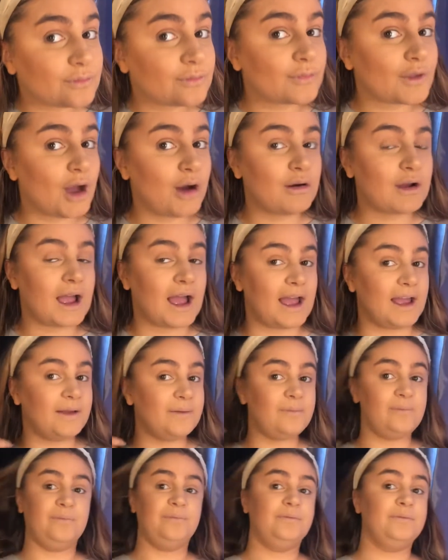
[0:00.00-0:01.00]
Okay.
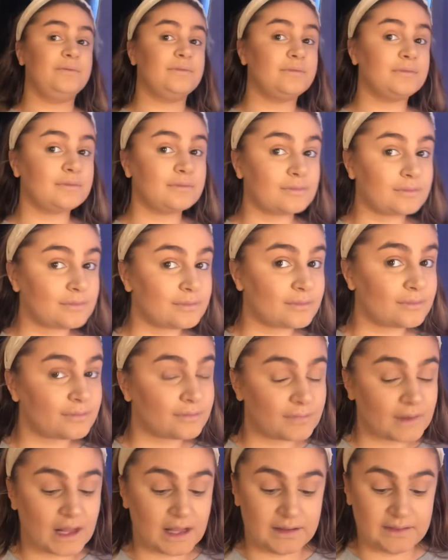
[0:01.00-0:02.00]

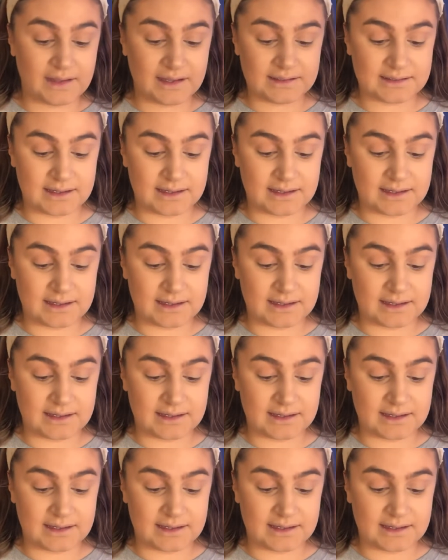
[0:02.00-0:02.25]
That's